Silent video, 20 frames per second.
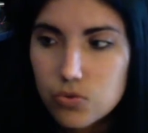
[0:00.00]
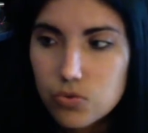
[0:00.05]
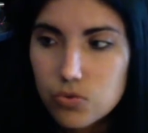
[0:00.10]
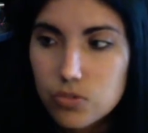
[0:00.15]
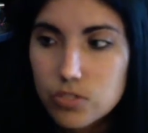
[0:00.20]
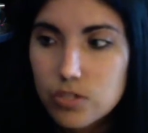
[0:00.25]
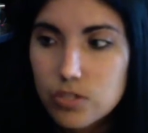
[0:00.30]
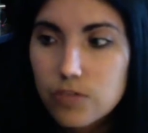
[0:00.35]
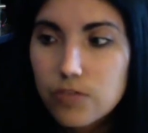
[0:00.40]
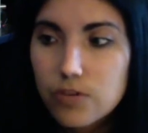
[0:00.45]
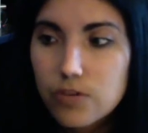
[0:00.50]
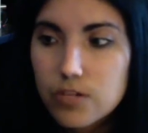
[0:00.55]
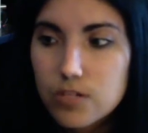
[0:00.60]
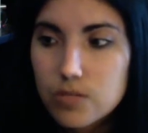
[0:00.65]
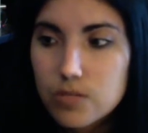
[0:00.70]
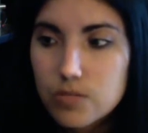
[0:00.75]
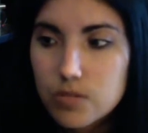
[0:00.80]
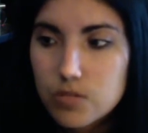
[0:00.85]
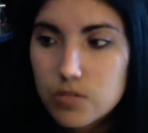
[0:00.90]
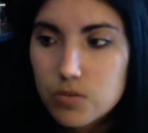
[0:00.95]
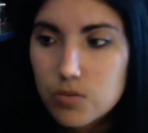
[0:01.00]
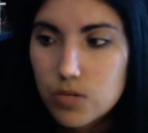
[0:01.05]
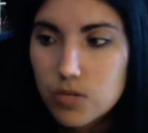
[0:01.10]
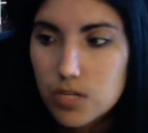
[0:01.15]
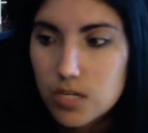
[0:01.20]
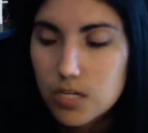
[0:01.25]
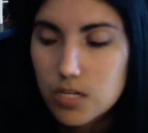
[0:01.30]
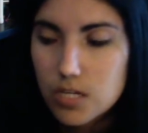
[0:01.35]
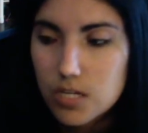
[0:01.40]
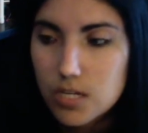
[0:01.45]
the difference
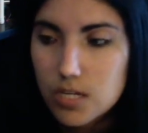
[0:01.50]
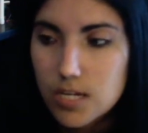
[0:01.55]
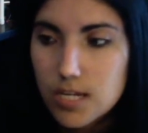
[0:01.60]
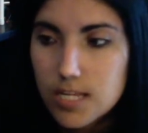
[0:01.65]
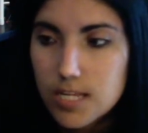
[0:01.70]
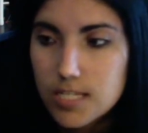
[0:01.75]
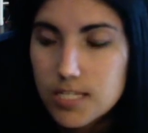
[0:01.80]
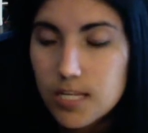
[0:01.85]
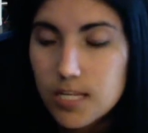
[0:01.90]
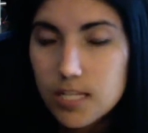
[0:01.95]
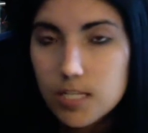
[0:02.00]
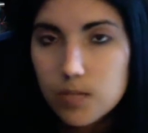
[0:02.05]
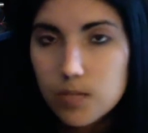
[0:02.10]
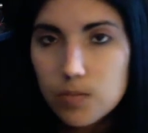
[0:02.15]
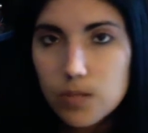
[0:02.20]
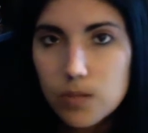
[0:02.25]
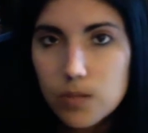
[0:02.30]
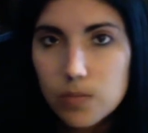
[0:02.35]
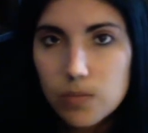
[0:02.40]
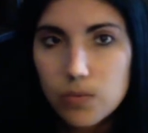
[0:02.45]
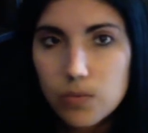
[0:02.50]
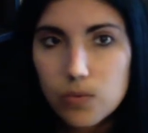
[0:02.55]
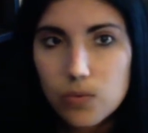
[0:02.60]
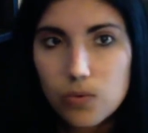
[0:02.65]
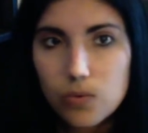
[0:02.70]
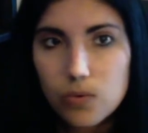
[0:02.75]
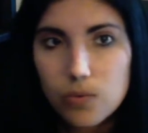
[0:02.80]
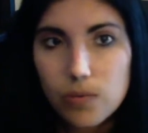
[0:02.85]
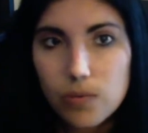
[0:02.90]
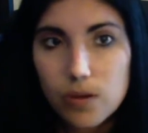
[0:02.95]
between telling
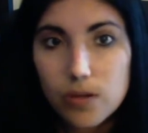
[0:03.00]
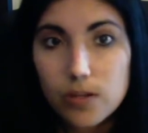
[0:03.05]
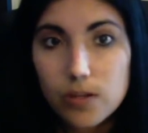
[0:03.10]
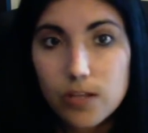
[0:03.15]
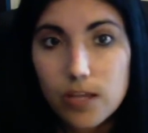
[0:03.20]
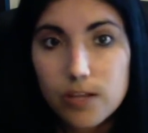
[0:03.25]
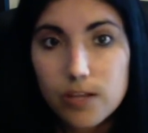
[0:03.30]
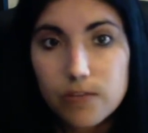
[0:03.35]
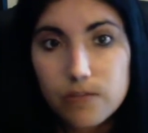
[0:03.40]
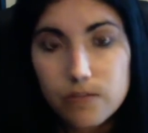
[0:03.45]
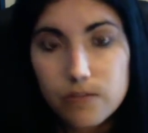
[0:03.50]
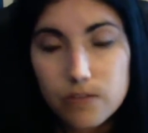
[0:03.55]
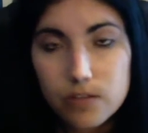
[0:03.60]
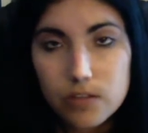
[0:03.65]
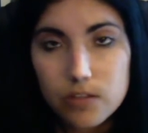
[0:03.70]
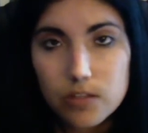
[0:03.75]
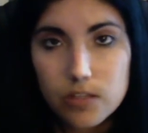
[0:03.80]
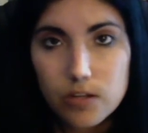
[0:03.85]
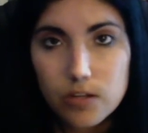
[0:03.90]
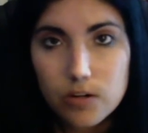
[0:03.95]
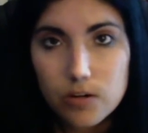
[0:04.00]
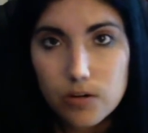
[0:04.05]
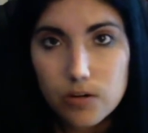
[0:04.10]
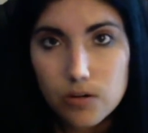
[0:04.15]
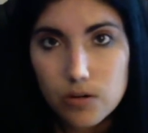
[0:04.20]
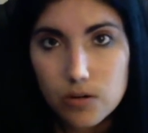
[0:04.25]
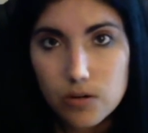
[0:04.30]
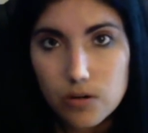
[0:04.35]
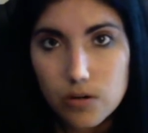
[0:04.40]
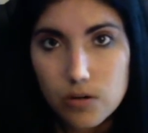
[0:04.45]
people about your life that
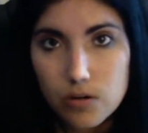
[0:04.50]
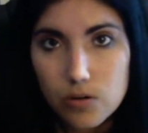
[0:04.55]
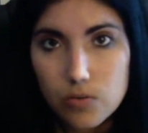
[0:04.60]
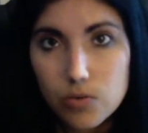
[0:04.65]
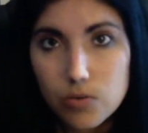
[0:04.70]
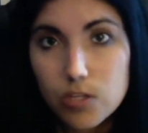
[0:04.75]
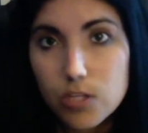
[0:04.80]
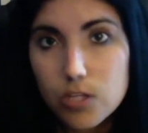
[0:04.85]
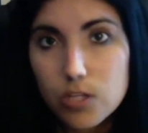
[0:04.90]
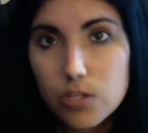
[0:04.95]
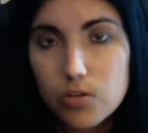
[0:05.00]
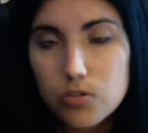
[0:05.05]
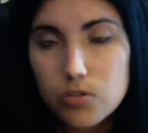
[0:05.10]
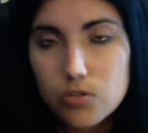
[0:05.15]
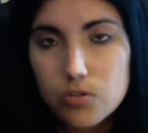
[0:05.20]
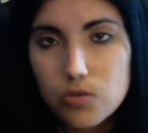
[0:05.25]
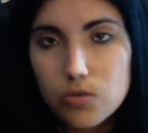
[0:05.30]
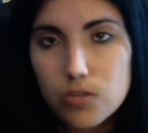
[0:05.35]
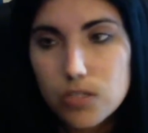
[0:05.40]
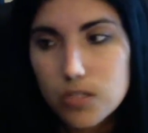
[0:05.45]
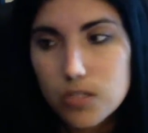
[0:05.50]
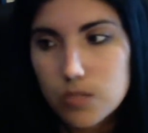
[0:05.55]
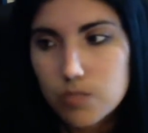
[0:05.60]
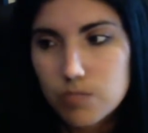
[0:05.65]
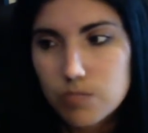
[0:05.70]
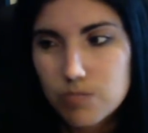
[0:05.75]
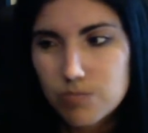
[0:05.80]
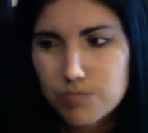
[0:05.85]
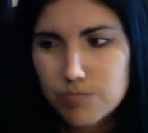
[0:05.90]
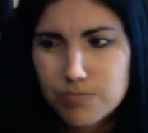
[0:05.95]
are really close to you and then
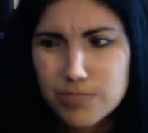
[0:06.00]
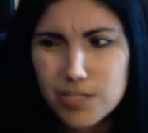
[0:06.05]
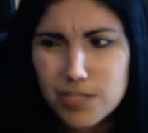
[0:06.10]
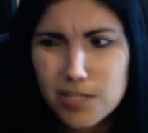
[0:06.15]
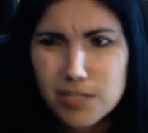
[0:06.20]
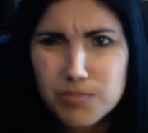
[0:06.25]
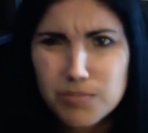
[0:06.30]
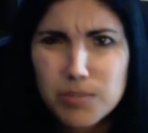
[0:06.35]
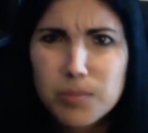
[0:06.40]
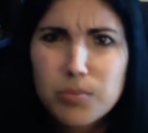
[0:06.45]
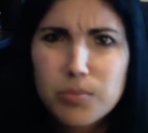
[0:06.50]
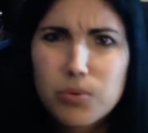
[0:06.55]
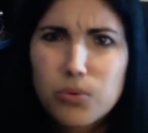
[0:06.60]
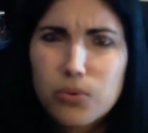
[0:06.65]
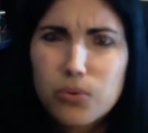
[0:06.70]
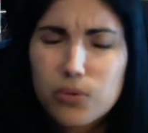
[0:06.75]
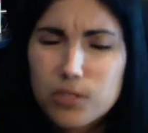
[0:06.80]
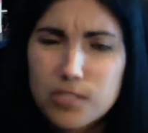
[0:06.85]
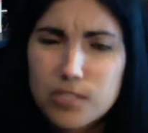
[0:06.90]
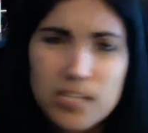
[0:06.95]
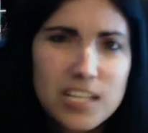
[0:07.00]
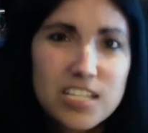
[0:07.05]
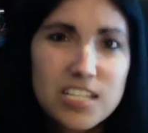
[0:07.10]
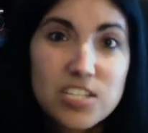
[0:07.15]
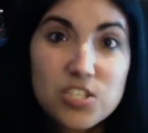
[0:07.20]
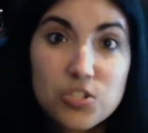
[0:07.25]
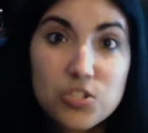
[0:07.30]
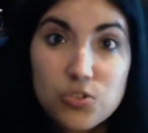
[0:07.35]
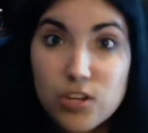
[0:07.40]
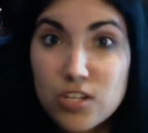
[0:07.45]
telling
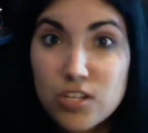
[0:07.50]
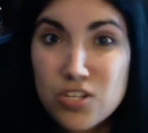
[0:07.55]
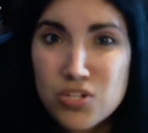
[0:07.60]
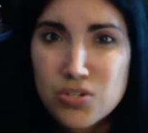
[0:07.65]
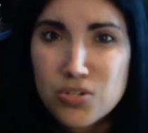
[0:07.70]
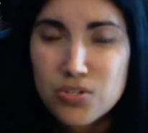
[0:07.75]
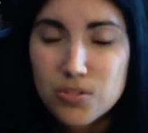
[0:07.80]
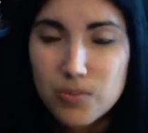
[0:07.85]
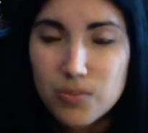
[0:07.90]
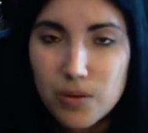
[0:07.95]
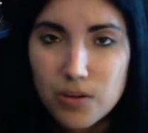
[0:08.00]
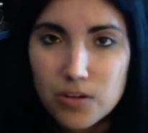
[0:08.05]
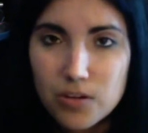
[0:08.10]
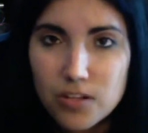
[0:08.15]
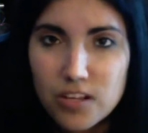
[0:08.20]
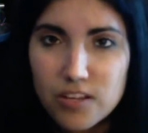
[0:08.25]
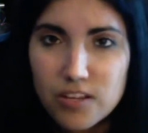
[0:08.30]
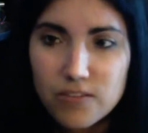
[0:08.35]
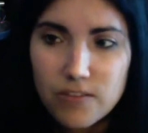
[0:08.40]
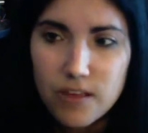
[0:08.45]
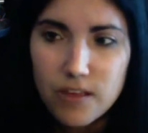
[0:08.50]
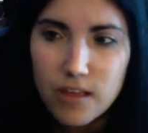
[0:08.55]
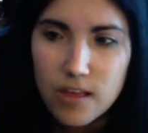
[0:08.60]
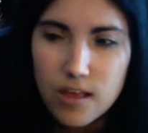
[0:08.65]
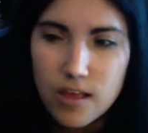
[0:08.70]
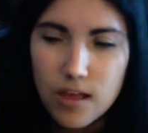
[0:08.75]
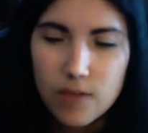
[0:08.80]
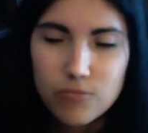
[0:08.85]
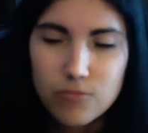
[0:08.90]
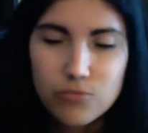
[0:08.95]
strangers about your life.
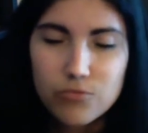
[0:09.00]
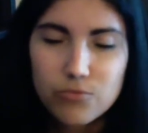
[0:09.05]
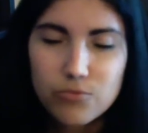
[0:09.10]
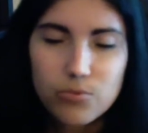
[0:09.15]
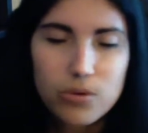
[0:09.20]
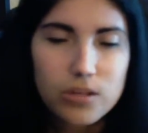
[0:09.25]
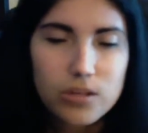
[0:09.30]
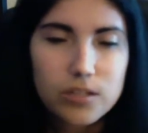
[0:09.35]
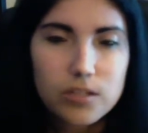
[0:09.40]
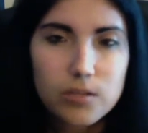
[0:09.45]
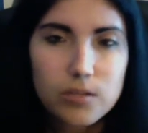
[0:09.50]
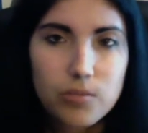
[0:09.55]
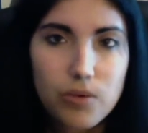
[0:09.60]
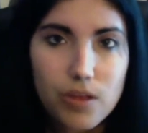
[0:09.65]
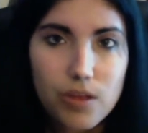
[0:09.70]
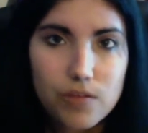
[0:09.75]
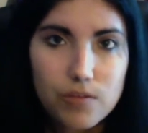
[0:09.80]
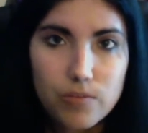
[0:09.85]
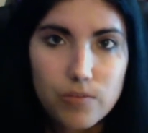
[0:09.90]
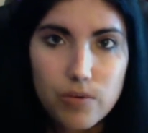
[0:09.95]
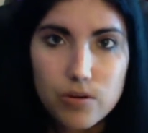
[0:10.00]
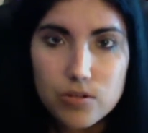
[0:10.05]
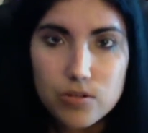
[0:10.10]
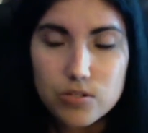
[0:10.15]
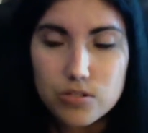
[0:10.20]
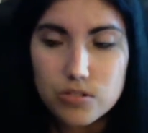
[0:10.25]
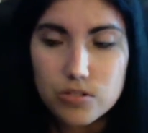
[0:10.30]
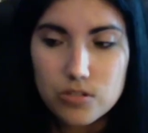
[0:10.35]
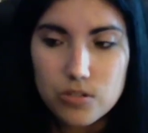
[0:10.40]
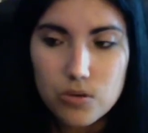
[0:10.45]
I'm really a private
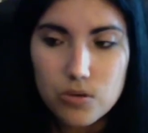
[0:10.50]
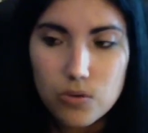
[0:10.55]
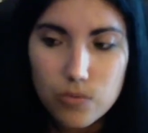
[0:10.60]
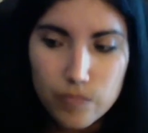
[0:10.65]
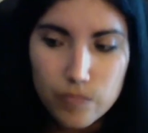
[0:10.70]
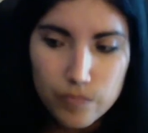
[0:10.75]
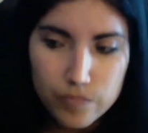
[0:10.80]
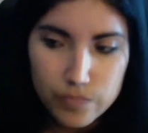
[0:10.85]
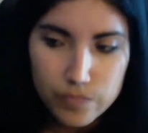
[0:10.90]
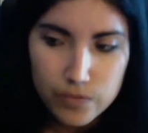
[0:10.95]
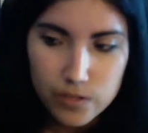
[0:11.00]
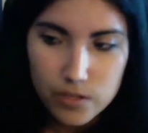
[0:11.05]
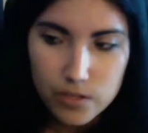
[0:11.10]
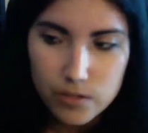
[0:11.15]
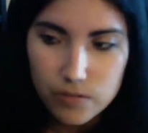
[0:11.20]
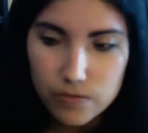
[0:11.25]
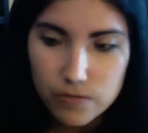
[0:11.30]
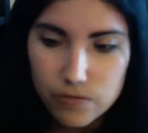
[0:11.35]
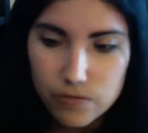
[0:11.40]
person. So if